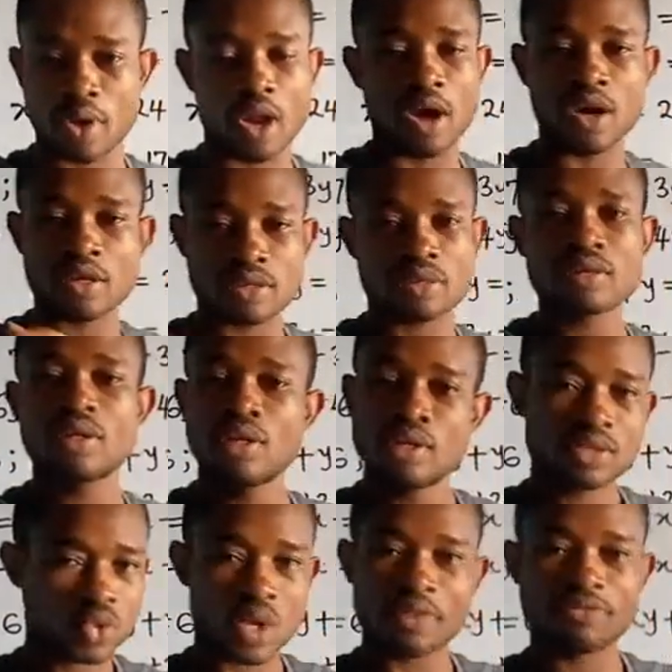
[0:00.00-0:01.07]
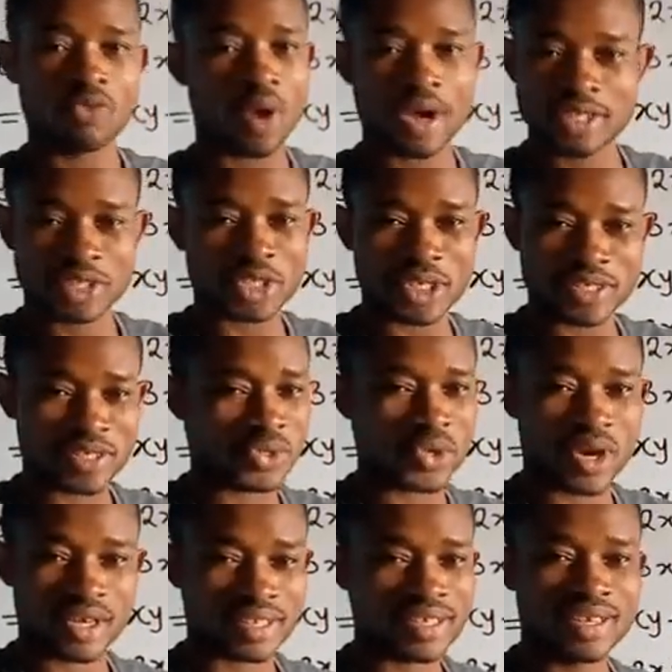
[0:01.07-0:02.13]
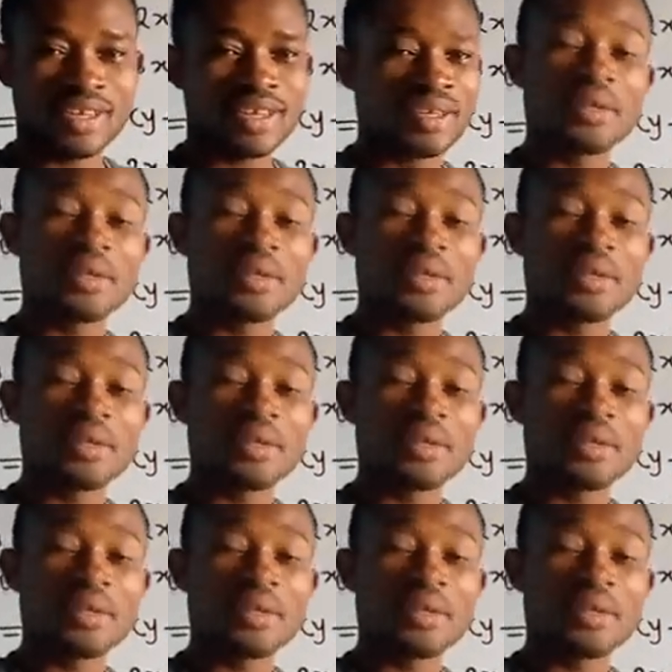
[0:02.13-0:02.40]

plus 12y, the choice is yours.